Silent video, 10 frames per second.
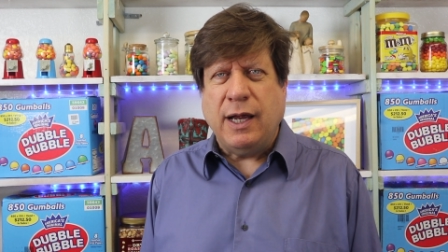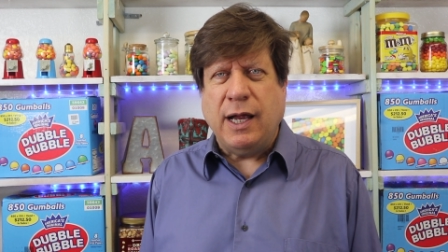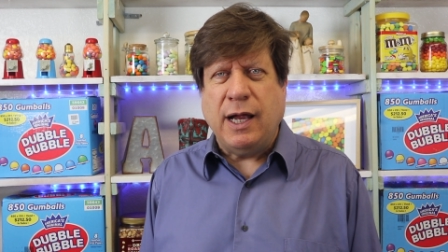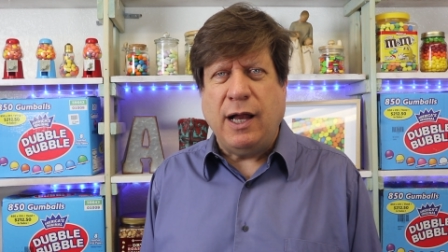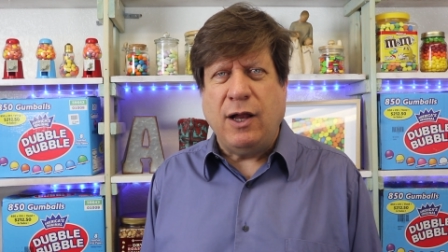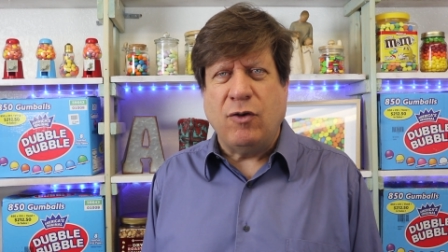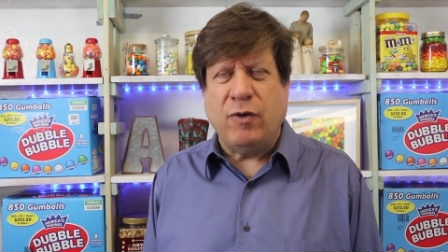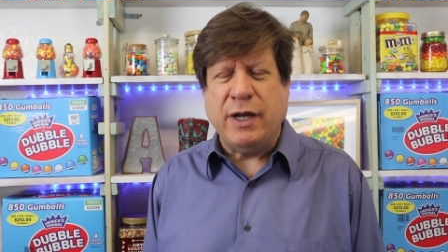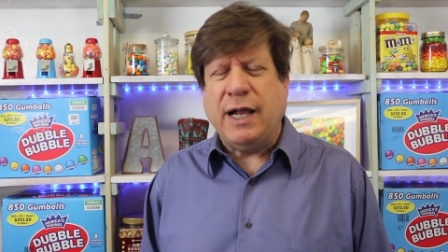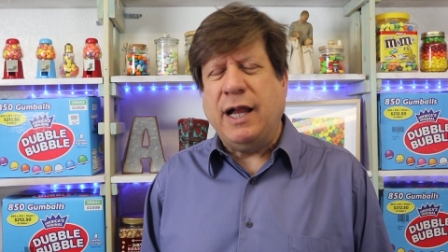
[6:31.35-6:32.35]
All
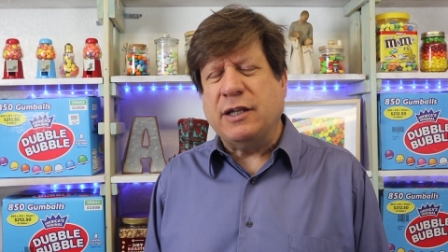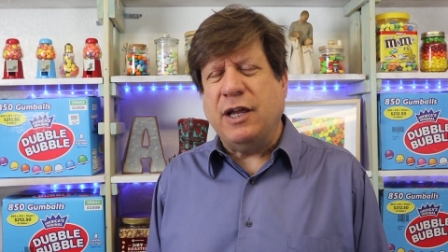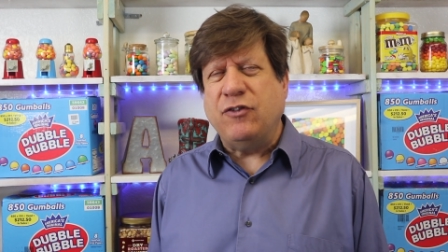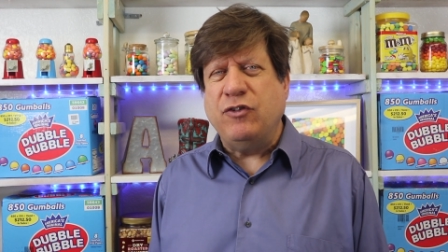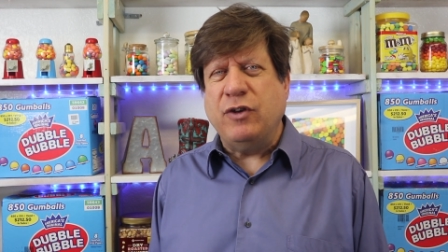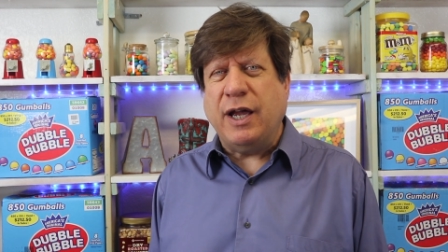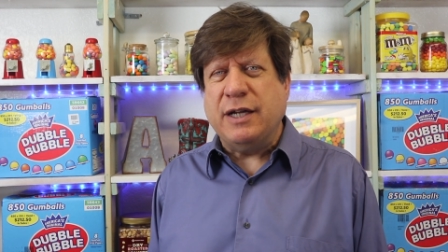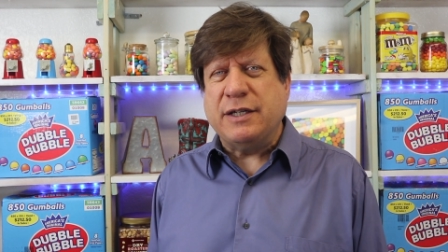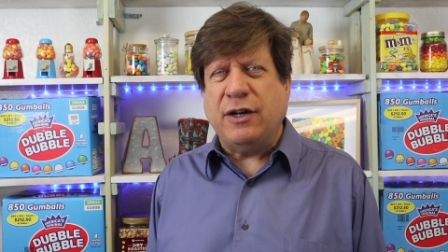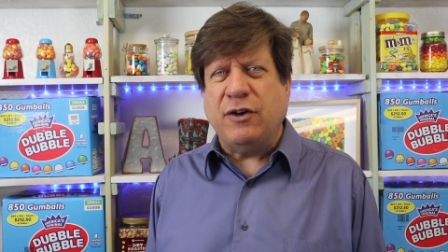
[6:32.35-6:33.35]
right, I'll catch you
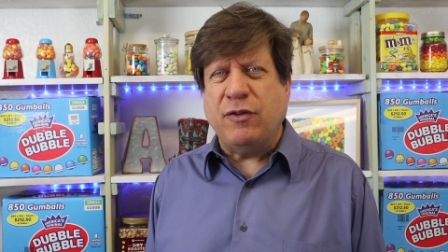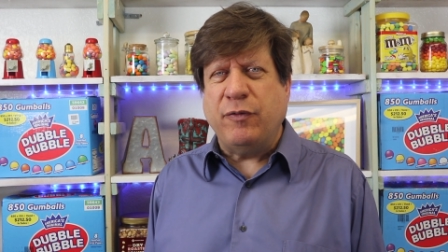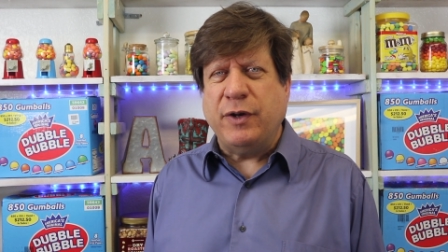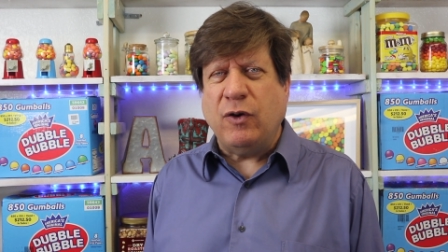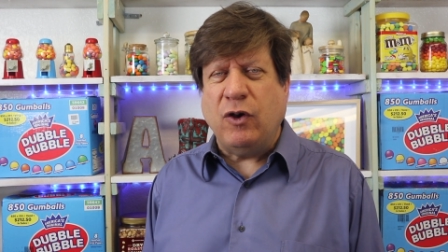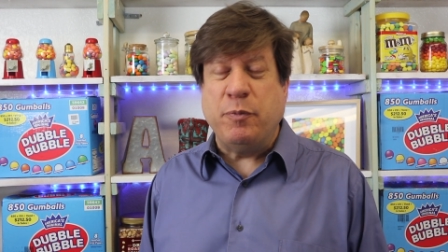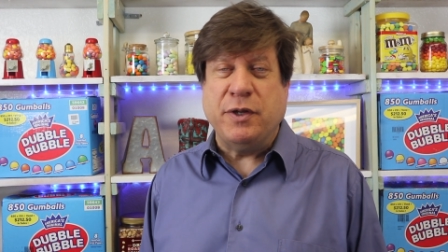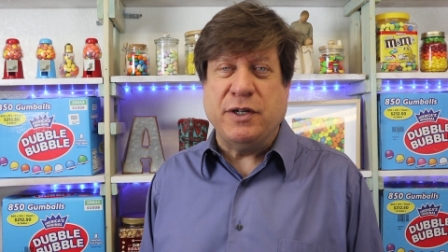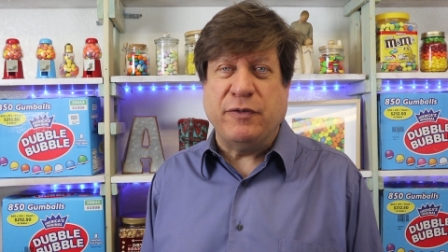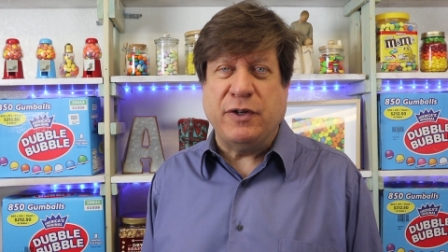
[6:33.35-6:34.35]
guys on another video. I hope
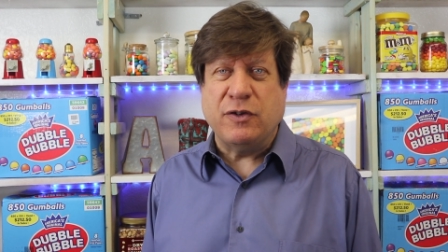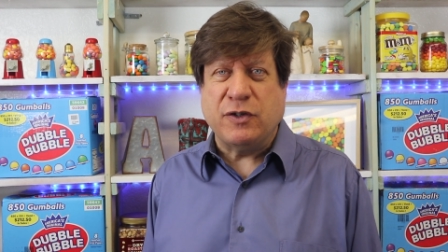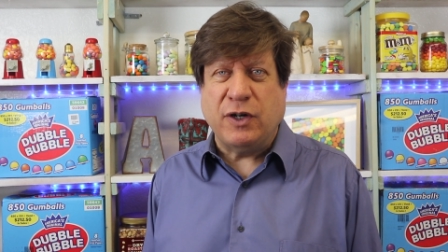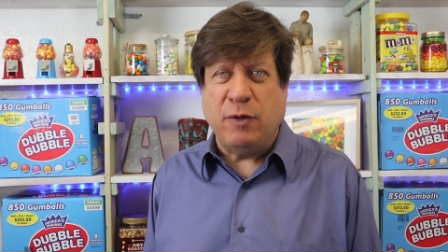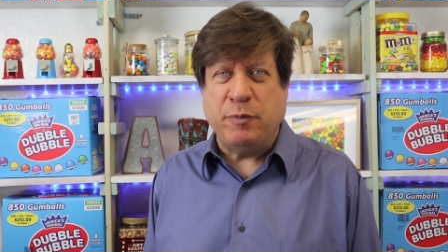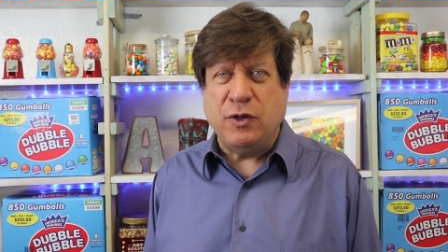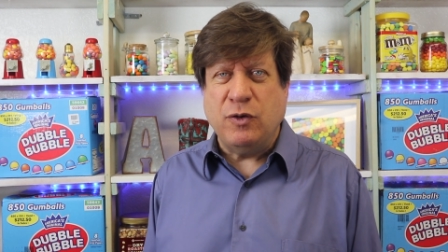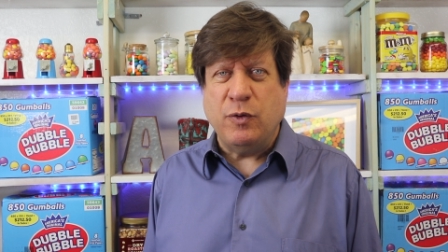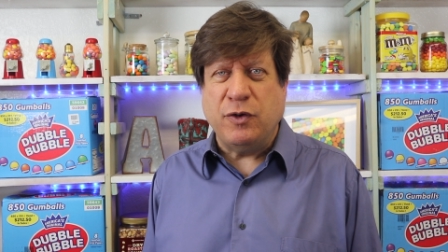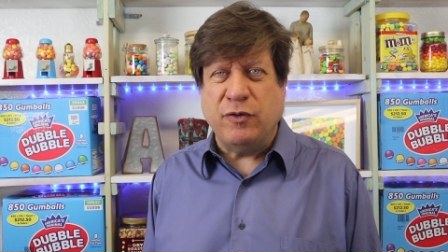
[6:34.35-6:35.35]
these videos are helping
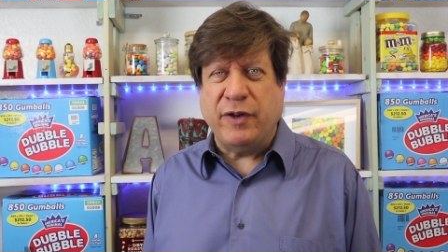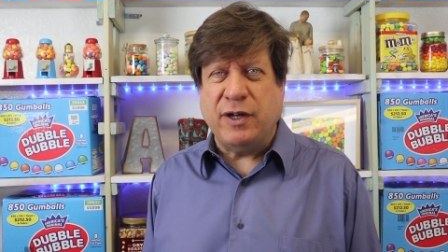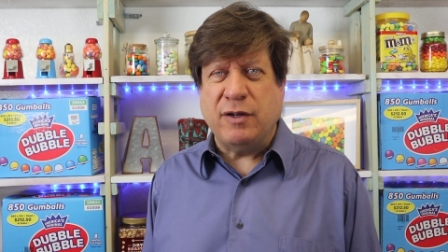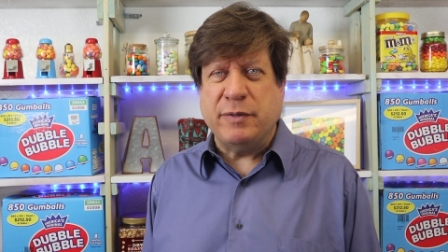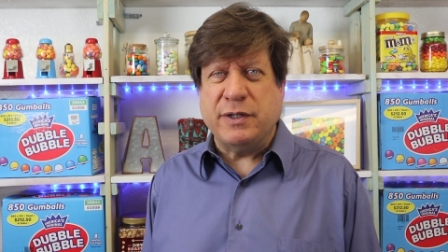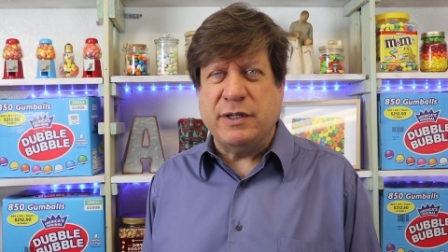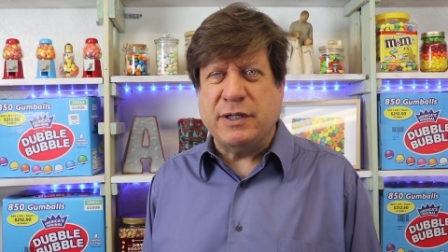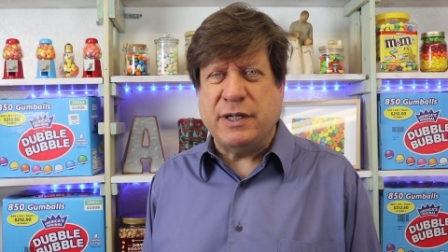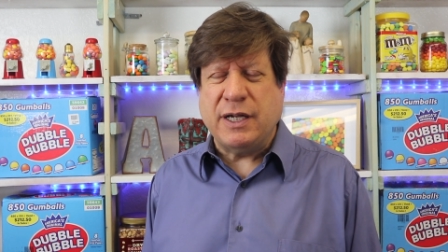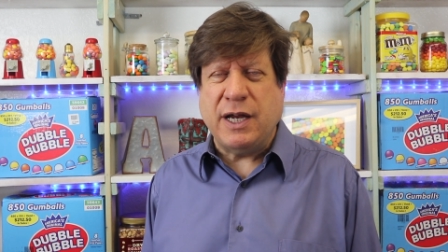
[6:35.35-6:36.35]
you with your vending business.
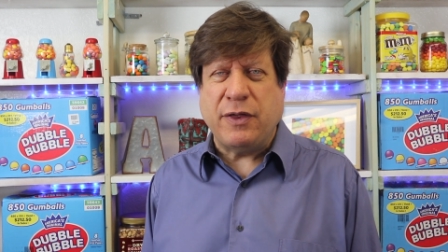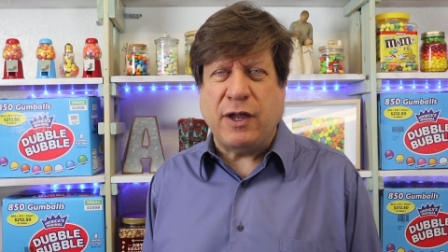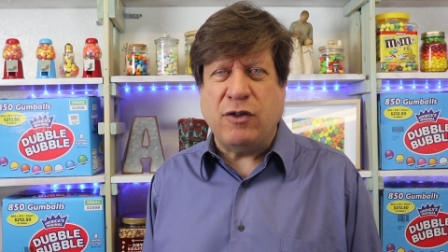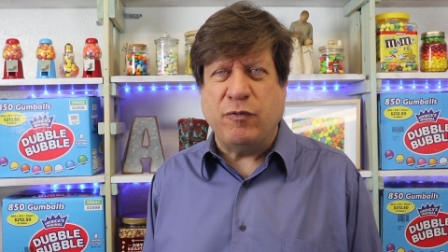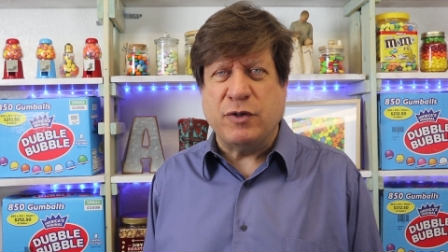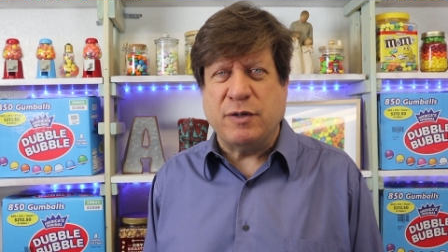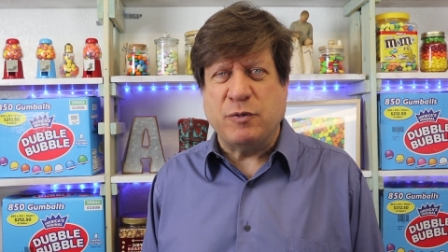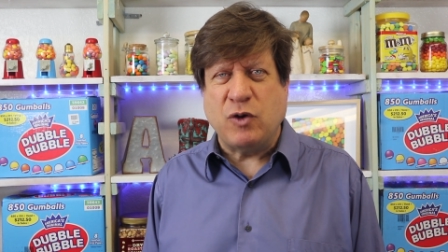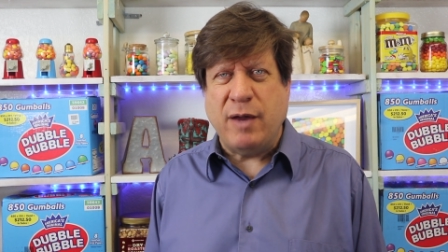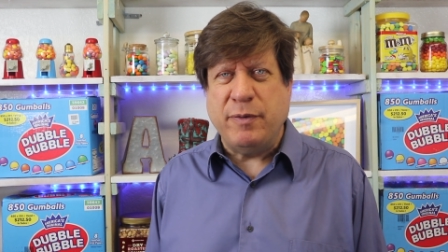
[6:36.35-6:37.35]
And again, thank you for
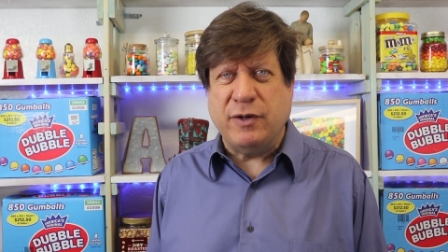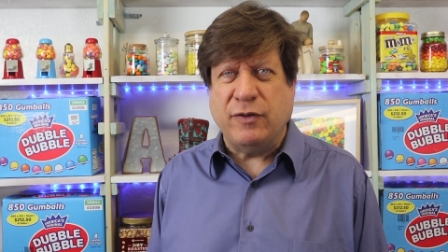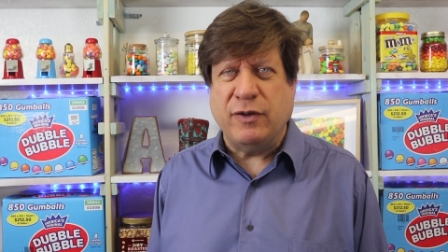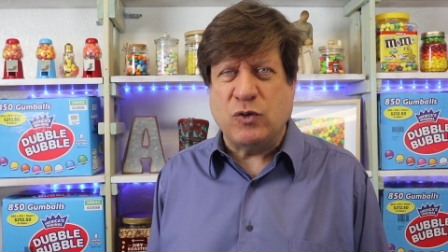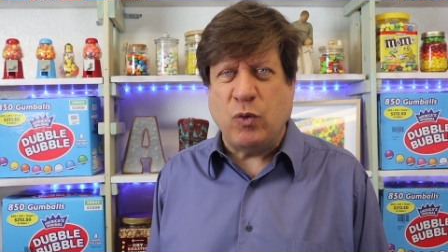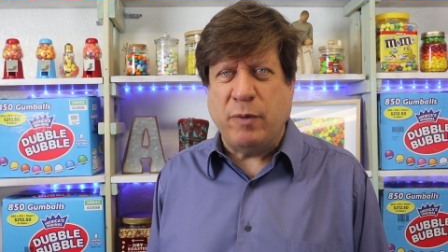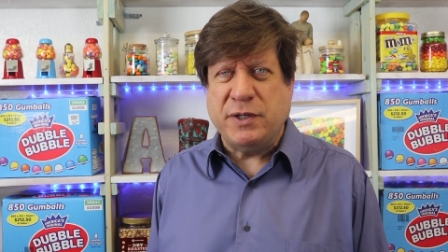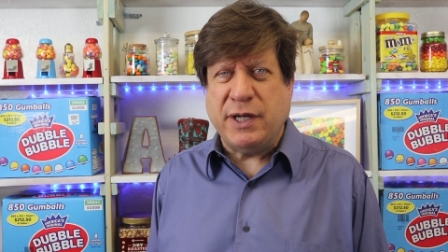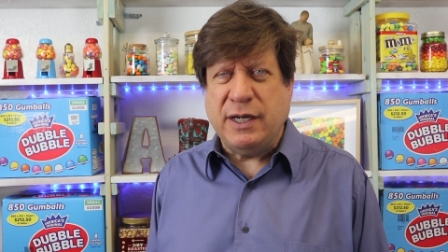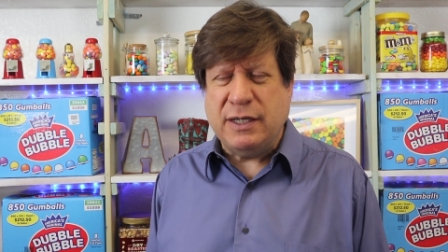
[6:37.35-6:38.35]
subscribing to this
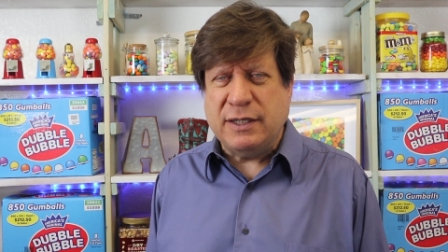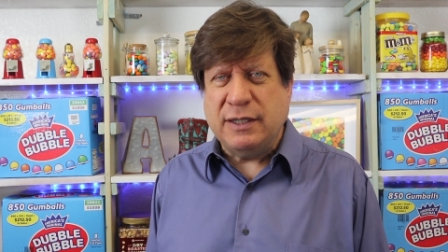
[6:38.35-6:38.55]
website.